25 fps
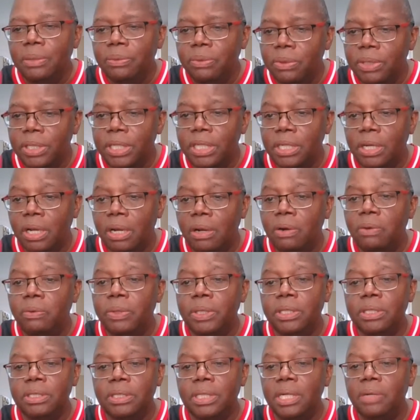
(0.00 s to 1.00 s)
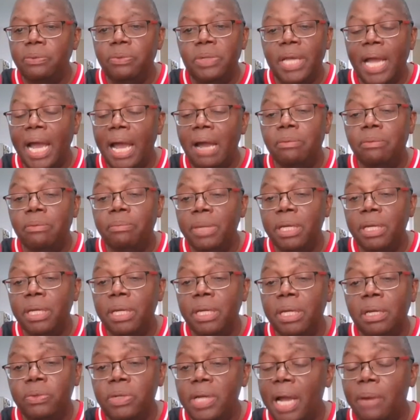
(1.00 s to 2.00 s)
We're gonna get going with this thing. We out, man.
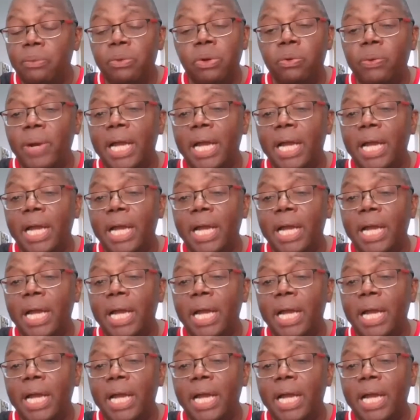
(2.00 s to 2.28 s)
We out.